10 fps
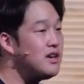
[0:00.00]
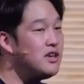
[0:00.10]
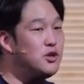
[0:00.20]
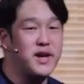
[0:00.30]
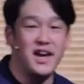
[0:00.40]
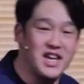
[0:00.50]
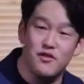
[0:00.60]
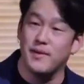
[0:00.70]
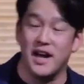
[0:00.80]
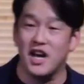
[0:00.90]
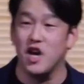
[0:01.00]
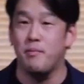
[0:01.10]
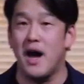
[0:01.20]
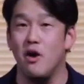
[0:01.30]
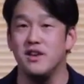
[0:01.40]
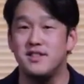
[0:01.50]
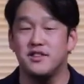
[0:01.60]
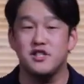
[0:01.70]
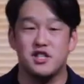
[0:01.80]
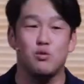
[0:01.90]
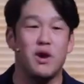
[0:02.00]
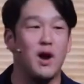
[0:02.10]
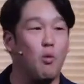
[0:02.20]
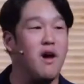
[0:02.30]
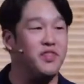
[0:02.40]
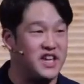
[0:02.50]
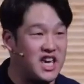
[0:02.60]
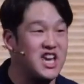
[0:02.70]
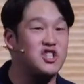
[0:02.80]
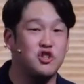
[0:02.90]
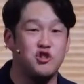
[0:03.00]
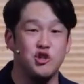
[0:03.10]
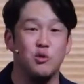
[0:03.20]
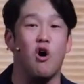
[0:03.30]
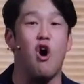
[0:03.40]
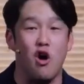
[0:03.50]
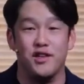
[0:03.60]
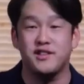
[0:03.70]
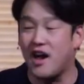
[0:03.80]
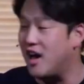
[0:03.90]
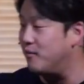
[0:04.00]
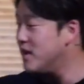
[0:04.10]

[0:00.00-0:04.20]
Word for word: You can't give him that kind of power. Instead, this is what I want the king to do all the time